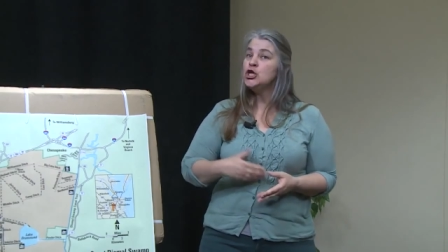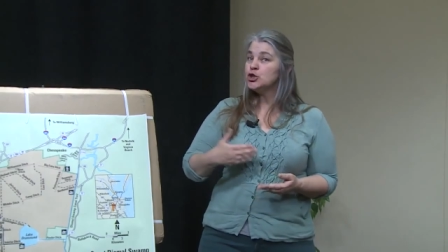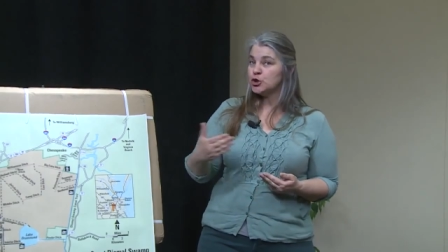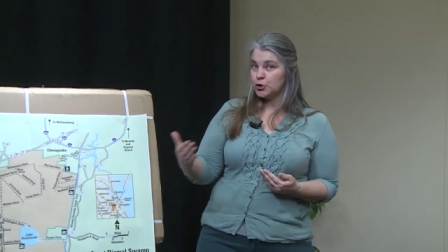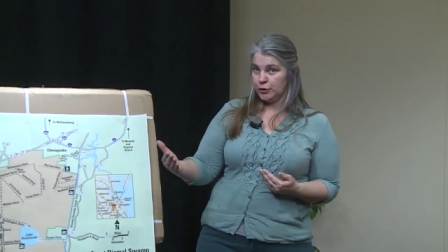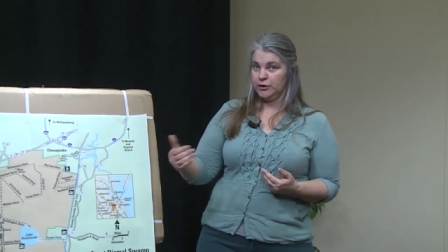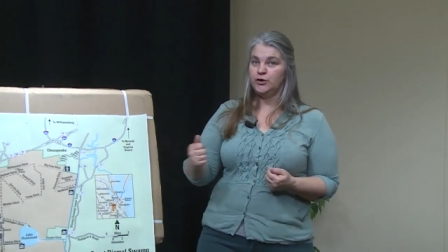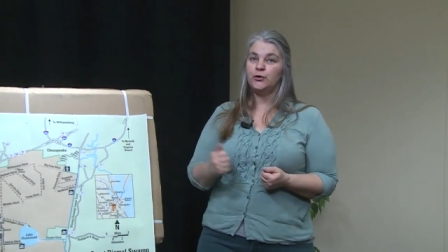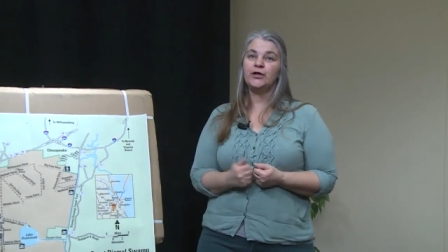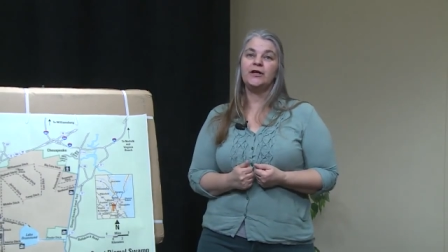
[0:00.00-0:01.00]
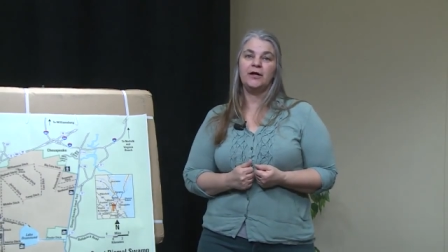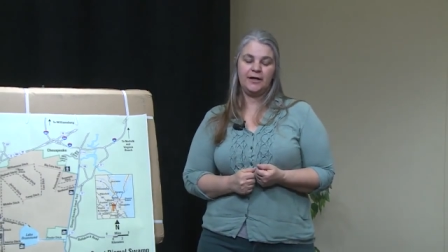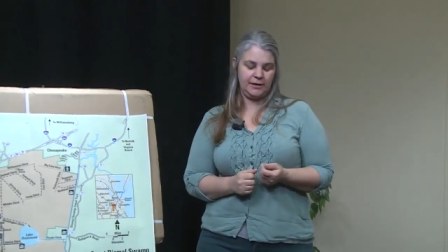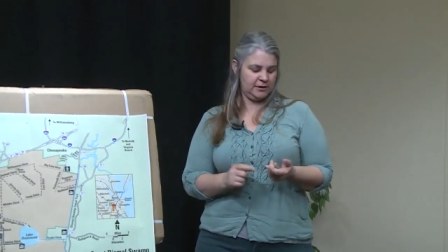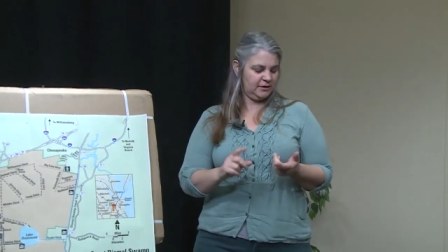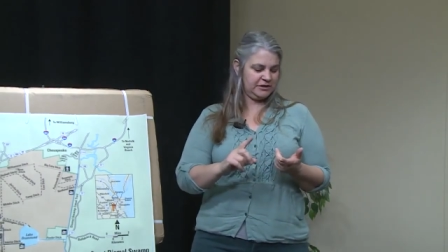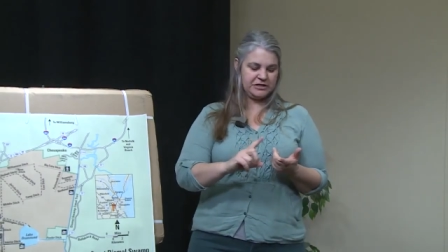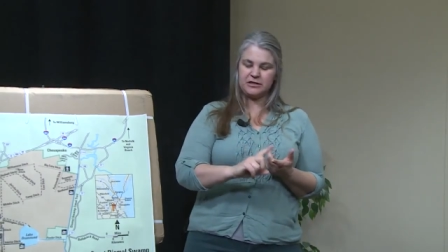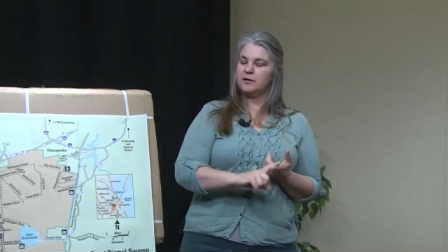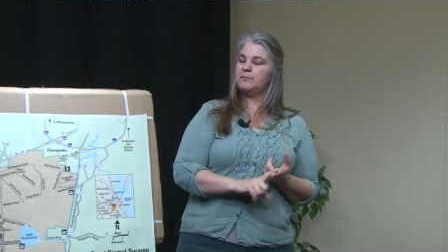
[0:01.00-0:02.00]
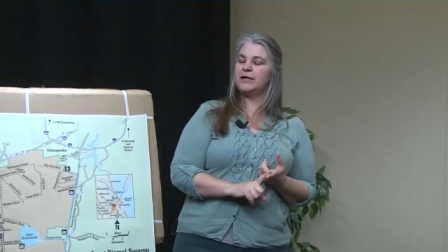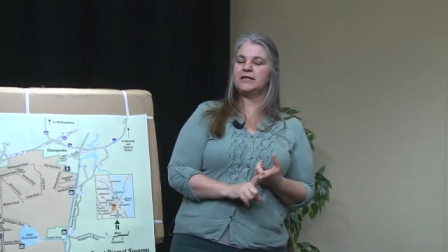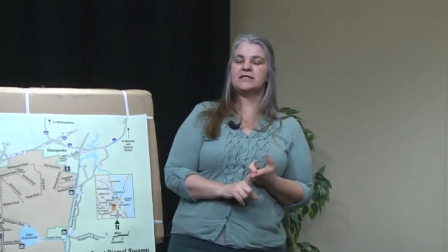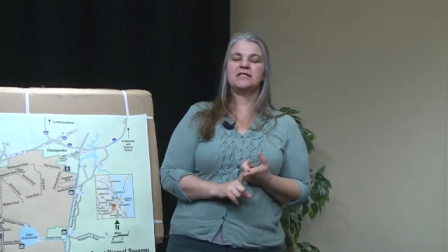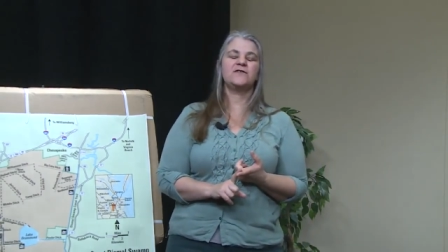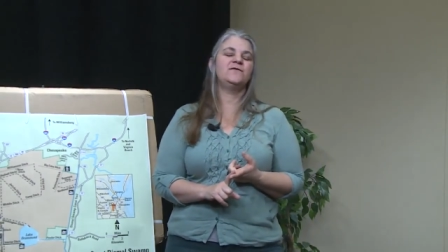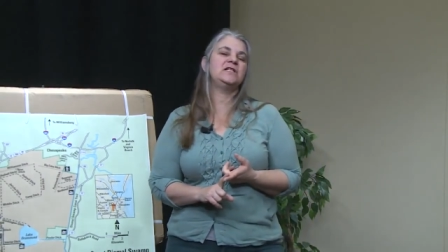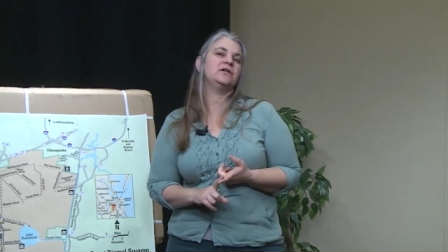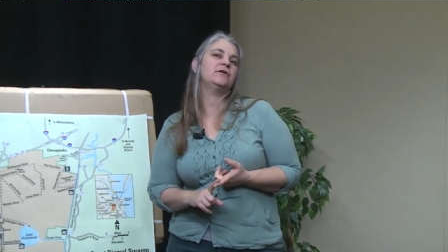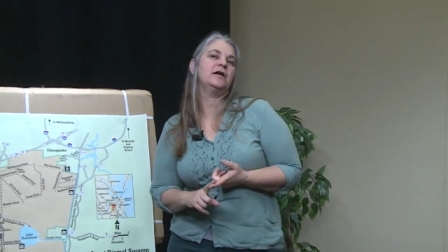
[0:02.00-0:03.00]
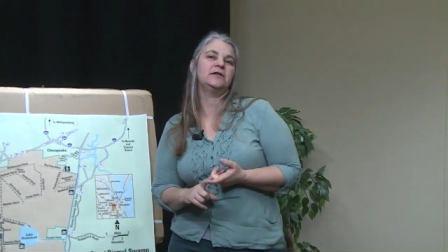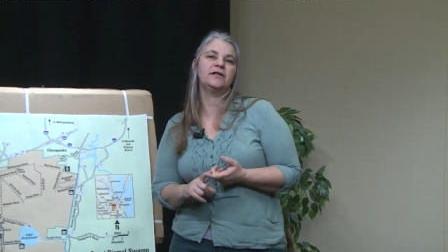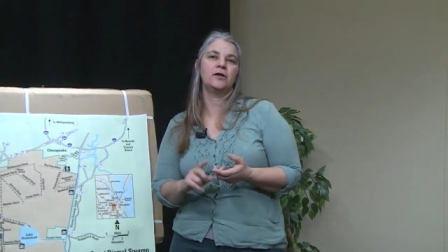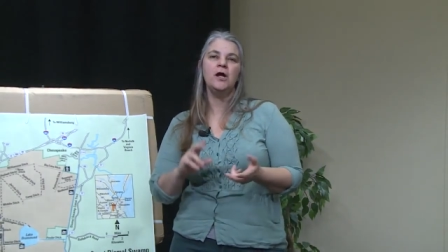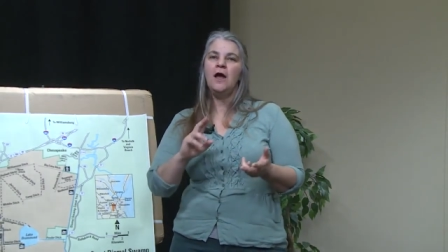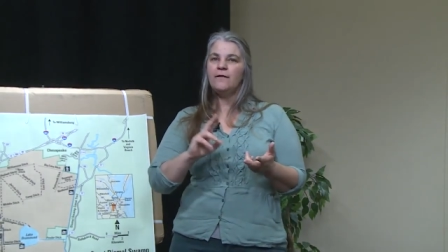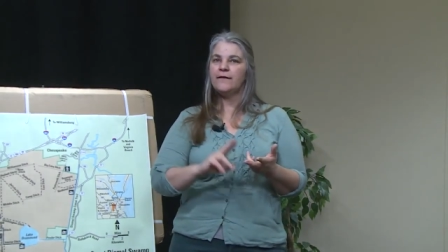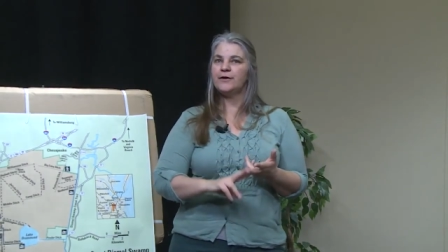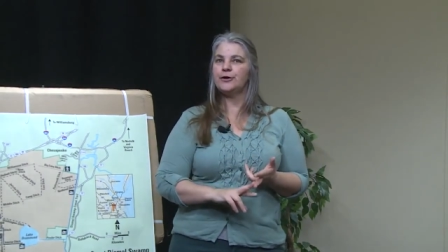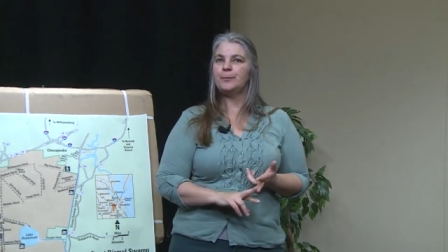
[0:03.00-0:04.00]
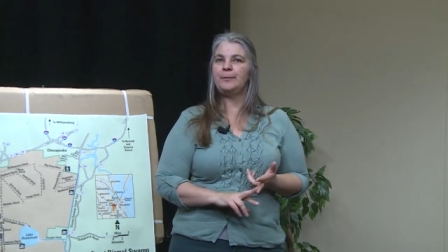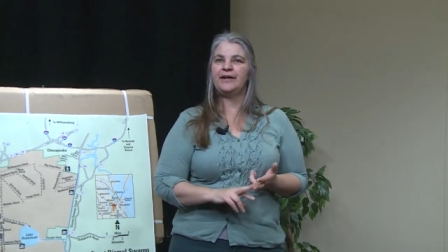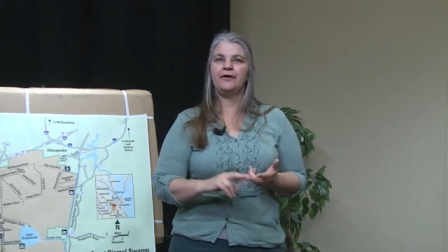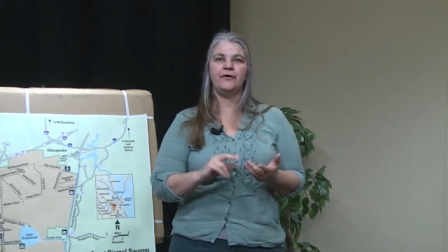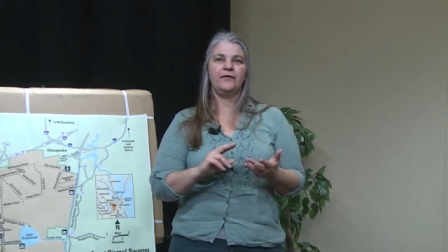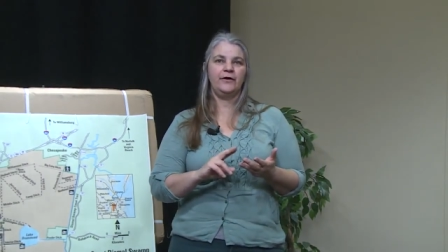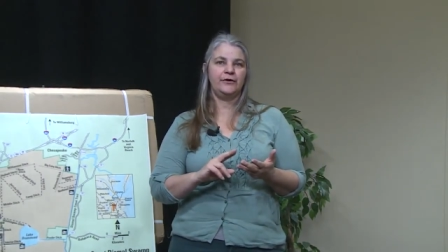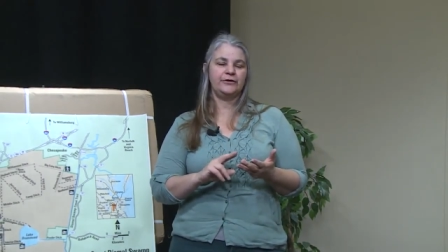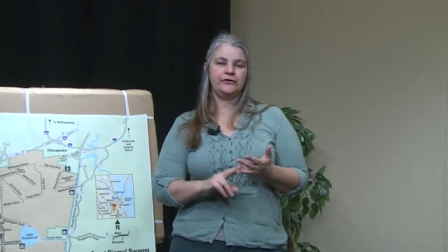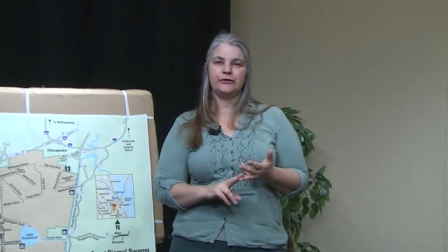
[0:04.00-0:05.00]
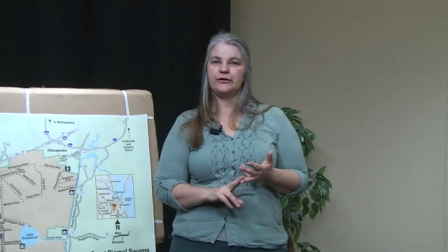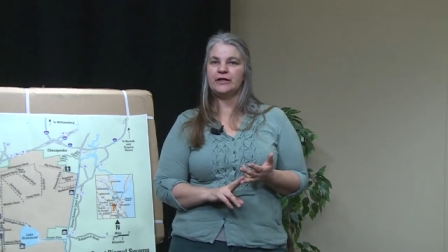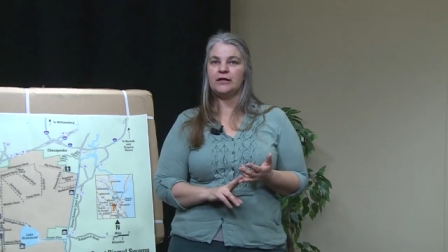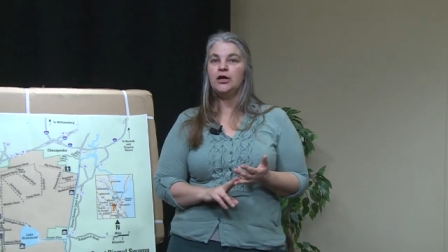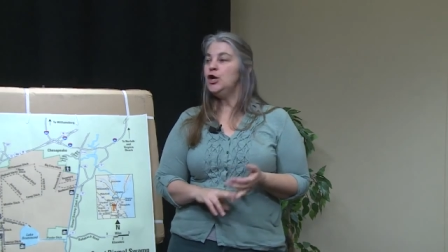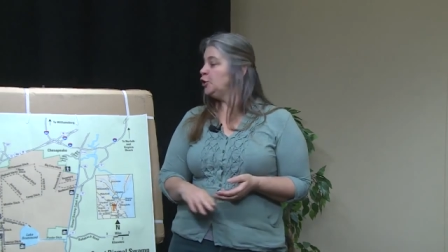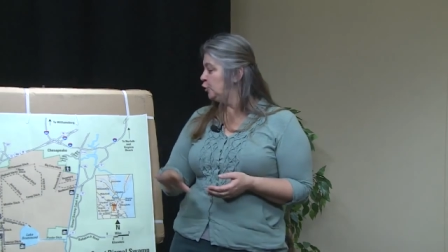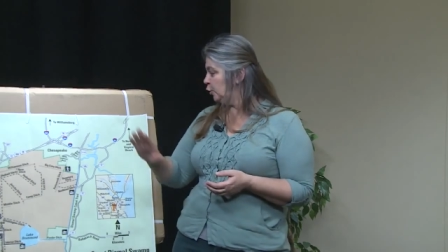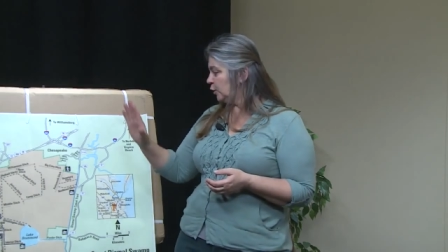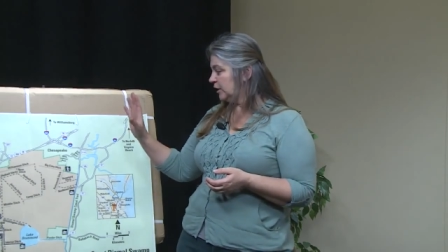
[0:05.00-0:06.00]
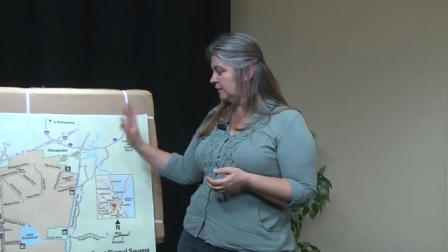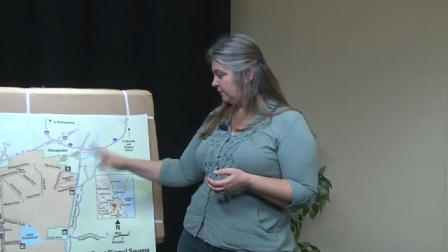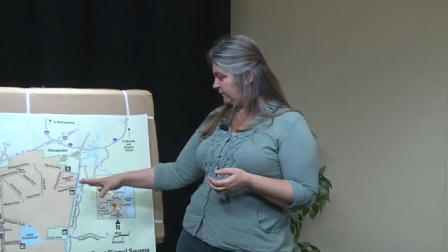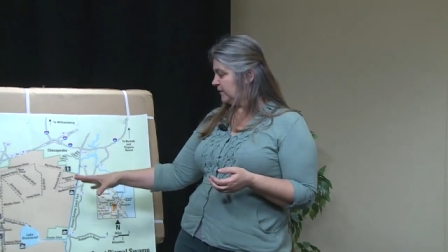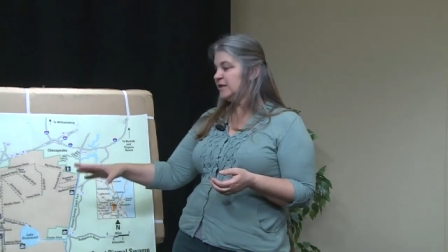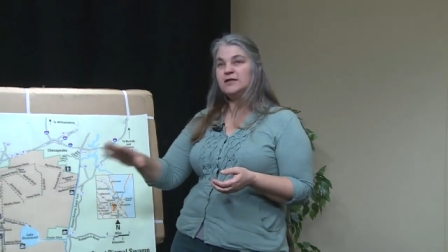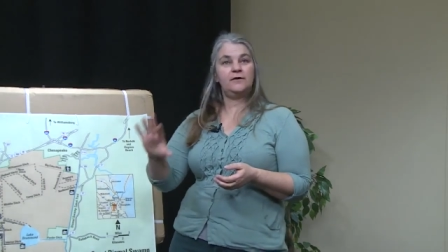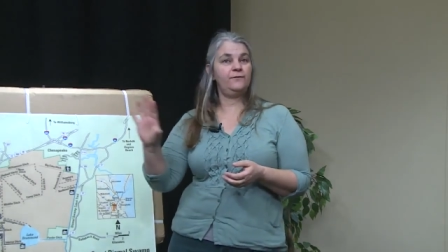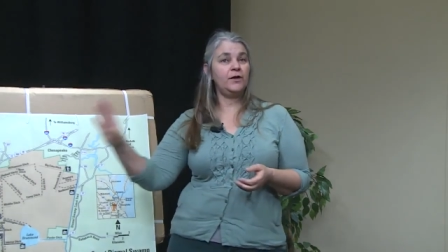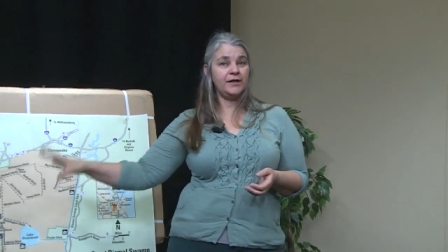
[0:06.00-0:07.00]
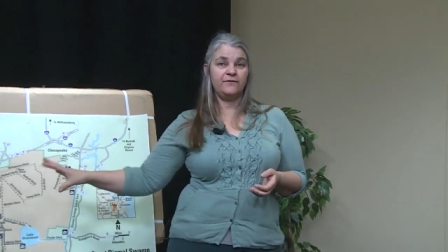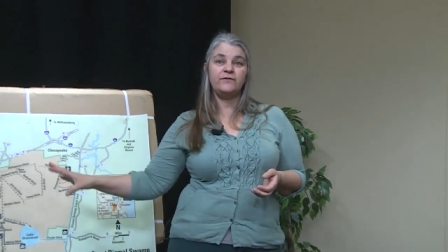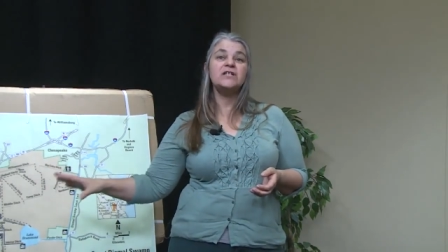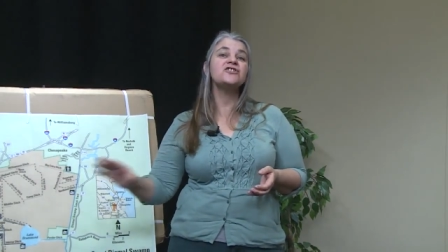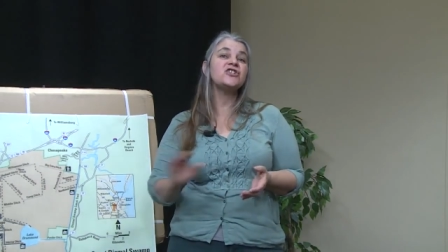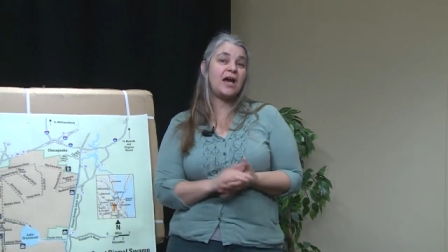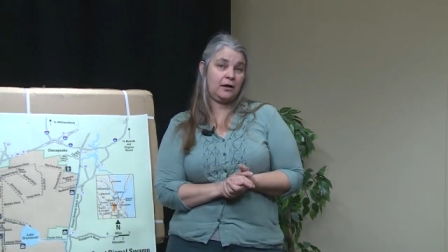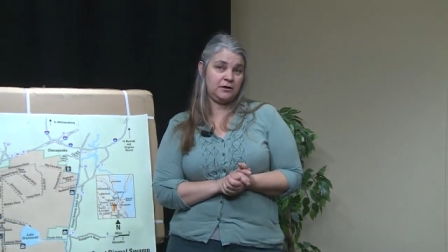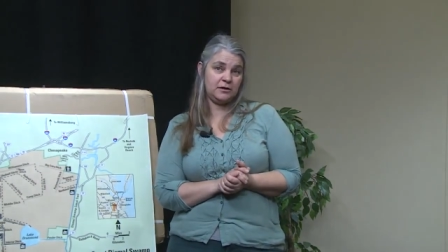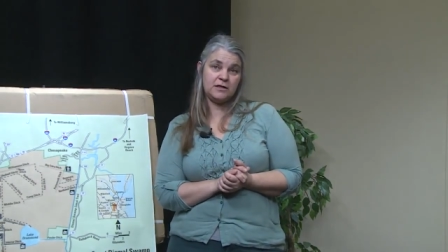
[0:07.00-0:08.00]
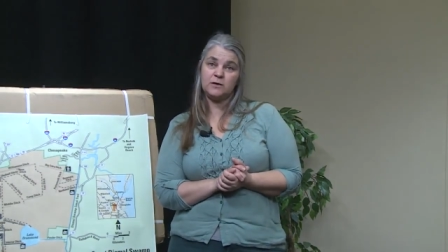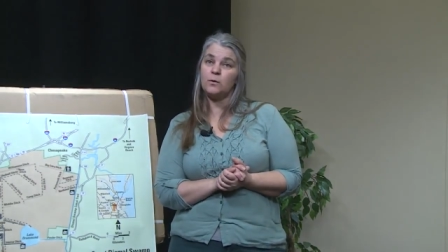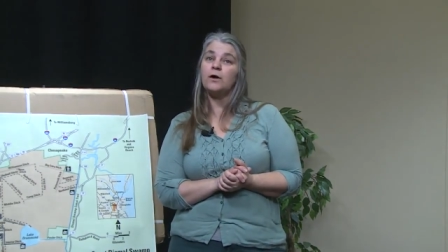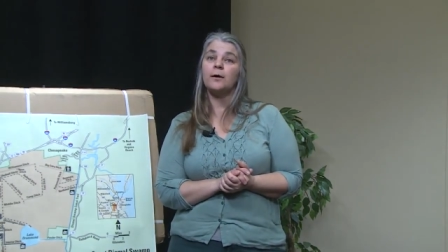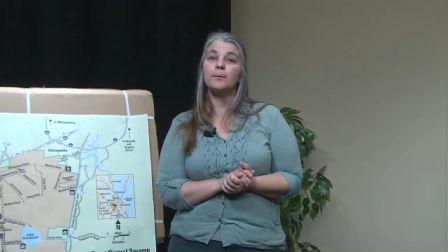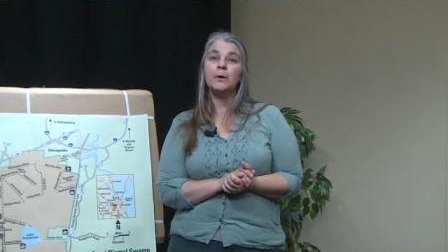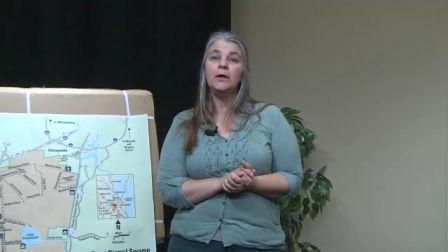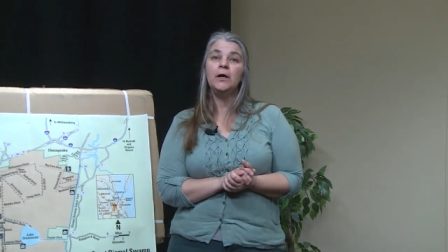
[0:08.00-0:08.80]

Sure, you could hunt. There's an abundance of deer out there. There are bear, there are turkey. You can fi find fish out at the swamp.